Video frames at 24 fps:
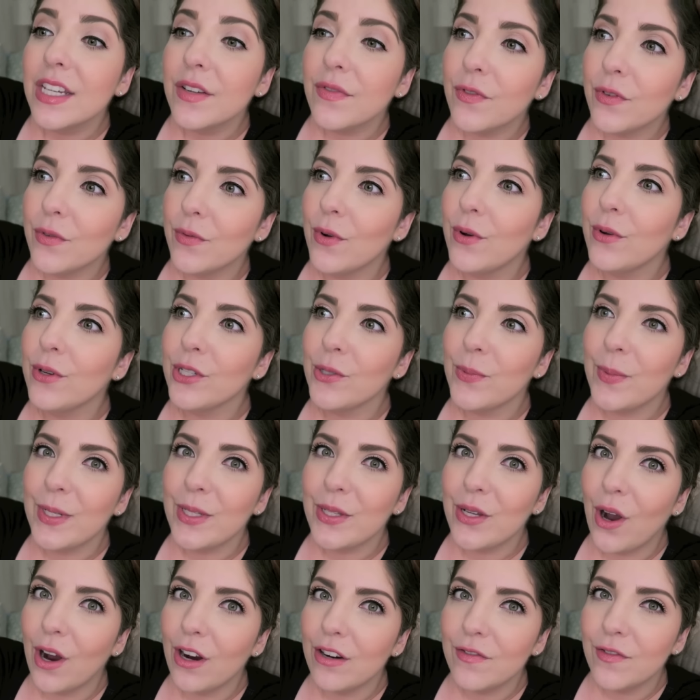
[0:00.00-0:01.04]
different roles, but
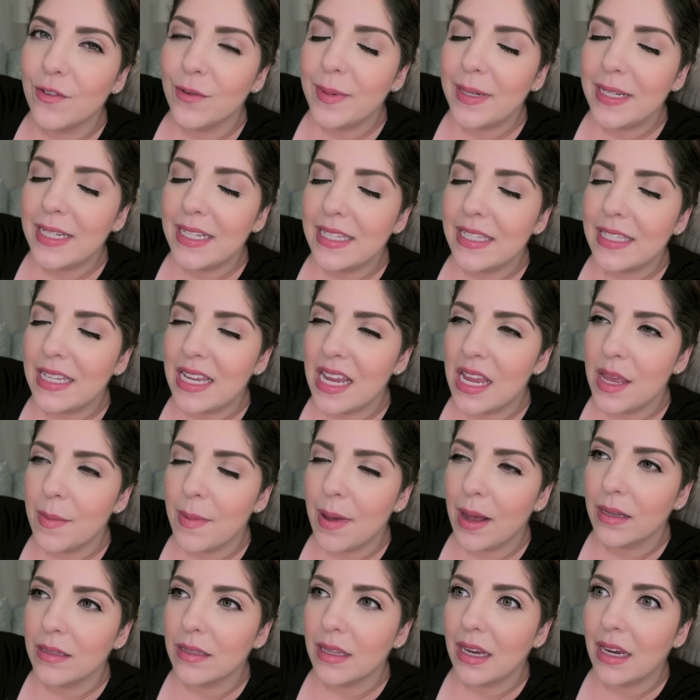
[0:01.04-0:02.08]
it's hard for me to see
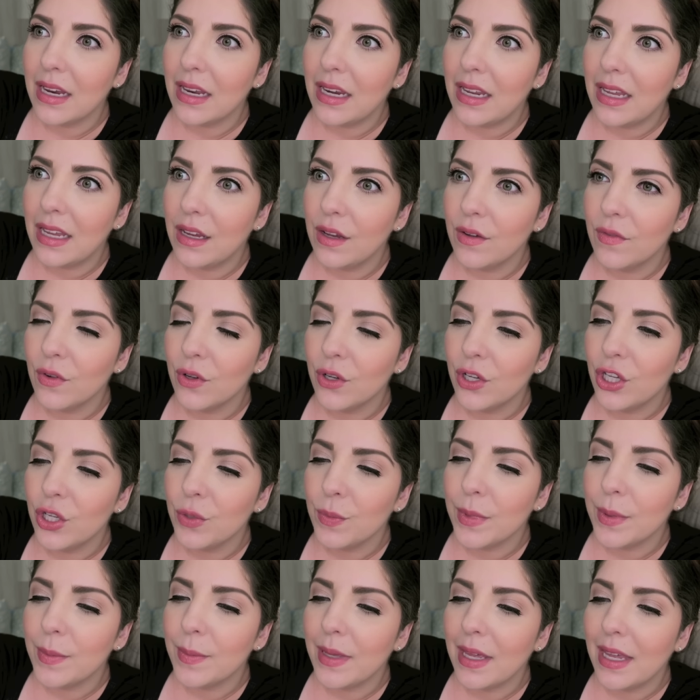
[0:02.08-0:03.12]
him as like an evil
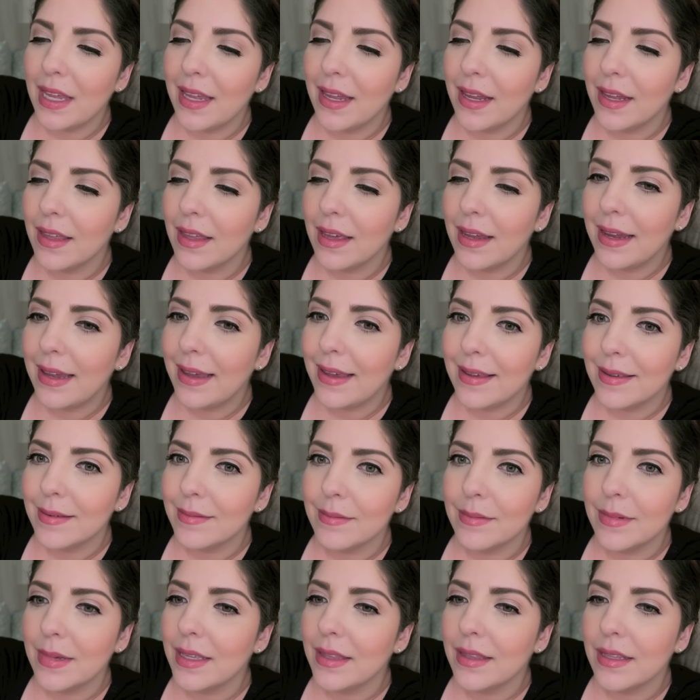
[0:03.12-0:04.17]
human being. Like
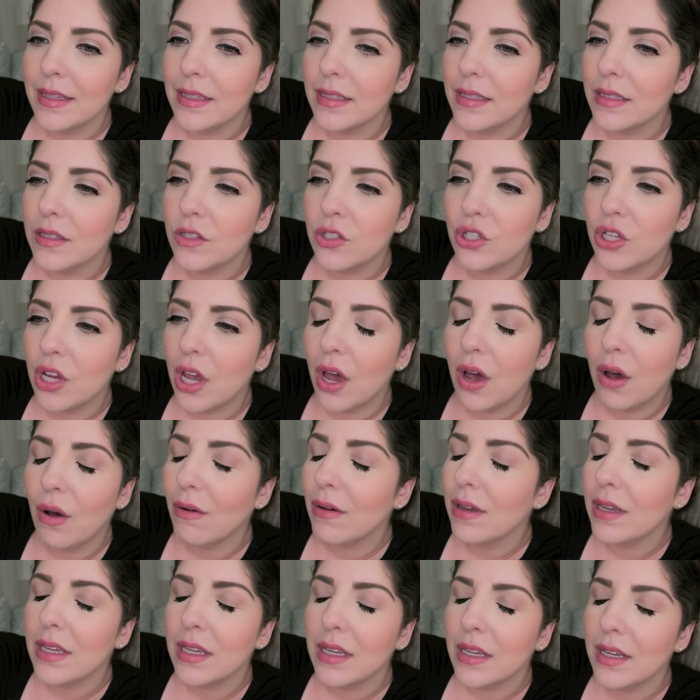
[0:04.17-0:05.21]
in this
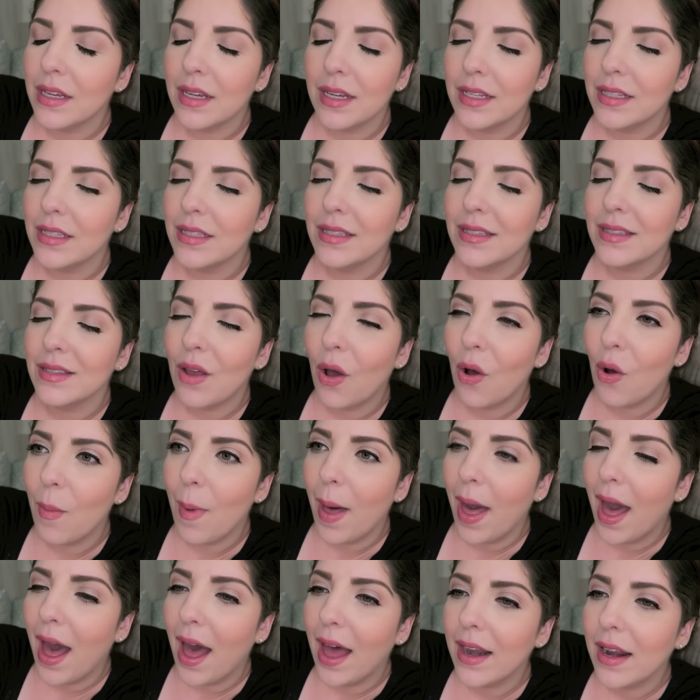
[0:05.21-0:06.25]
show, it's so
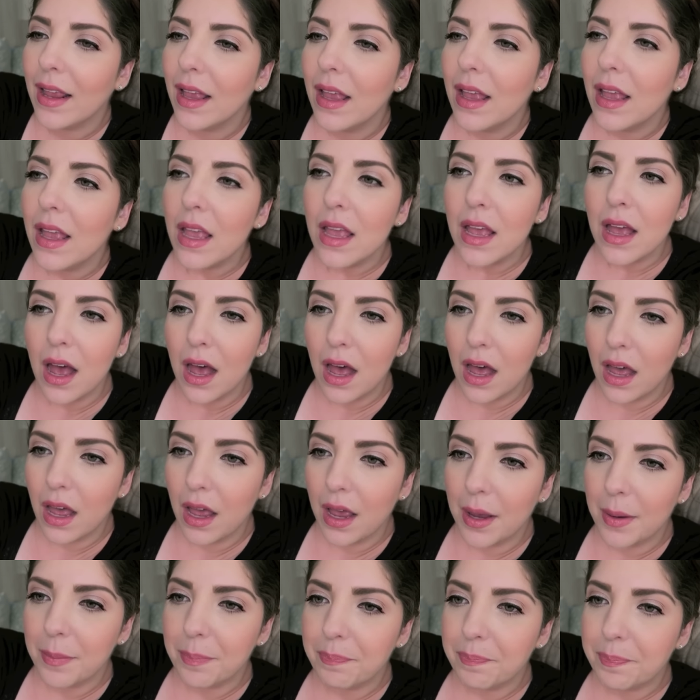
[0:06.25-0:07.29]
bad.
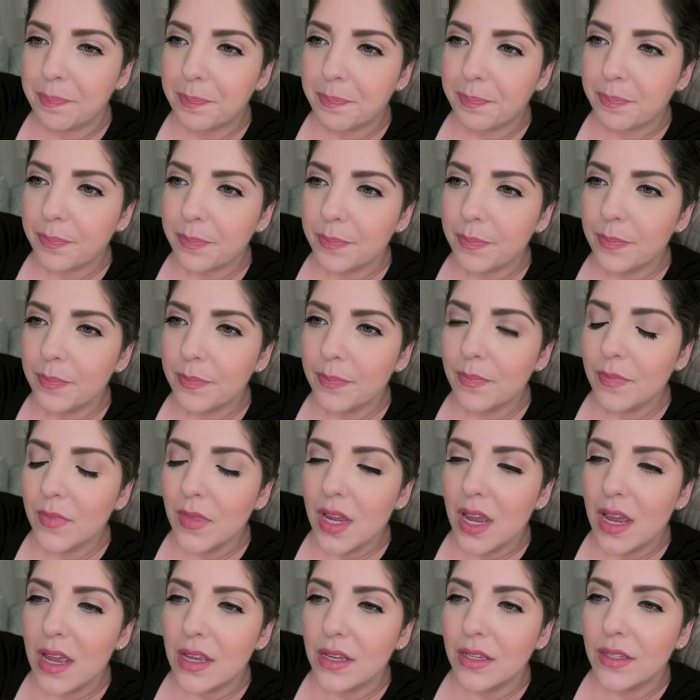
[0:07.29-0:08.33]
Um,
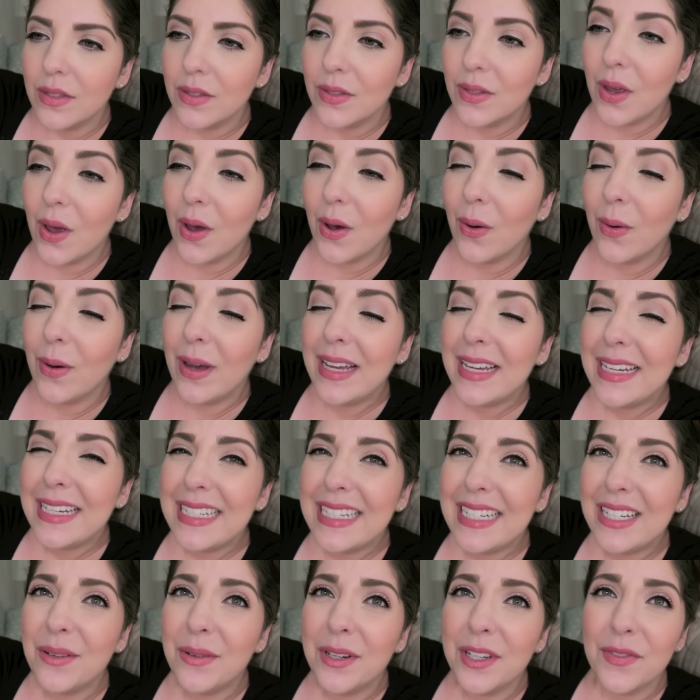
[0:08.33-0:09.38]
so
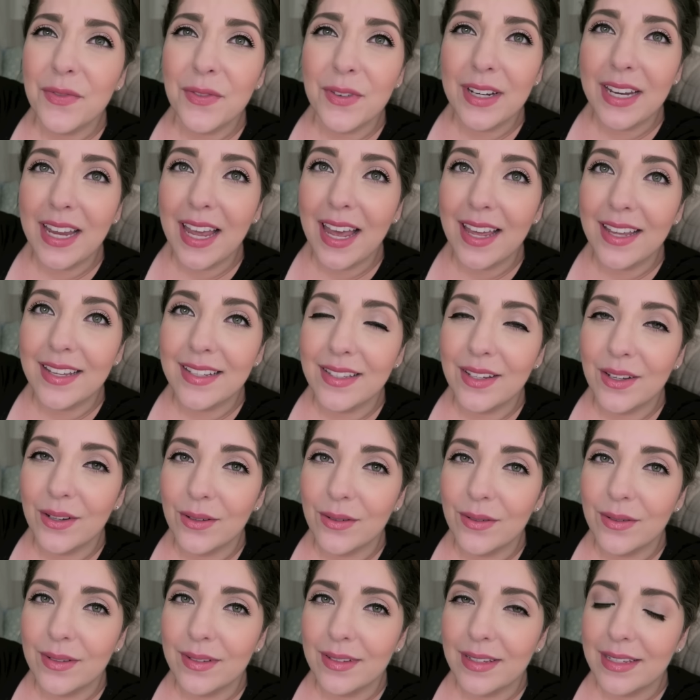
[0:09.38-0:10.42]
I always forget,
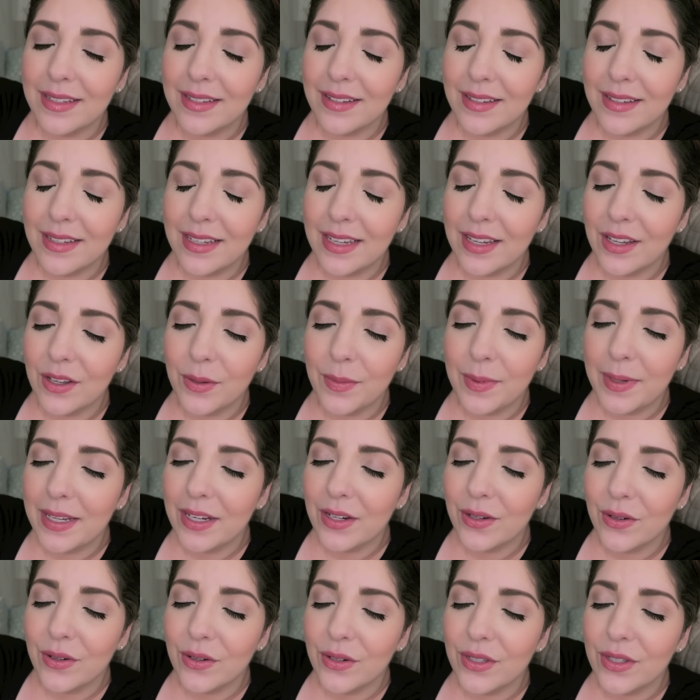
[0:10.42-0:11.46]
don't kill me,
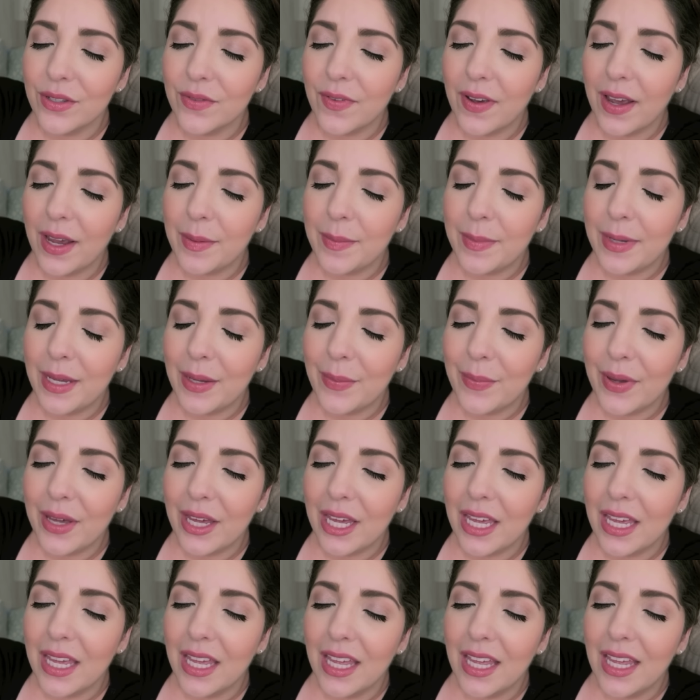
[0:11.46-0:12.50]
don't crucify me,
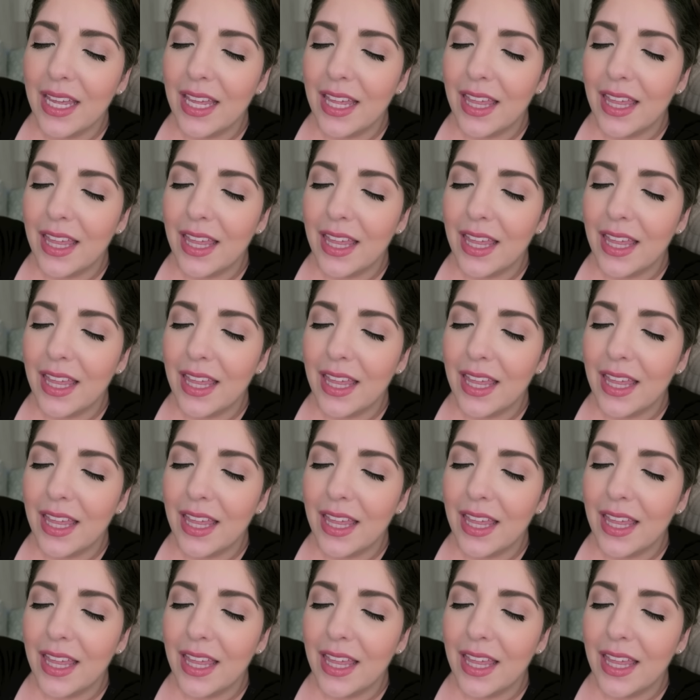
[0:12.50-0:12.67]
but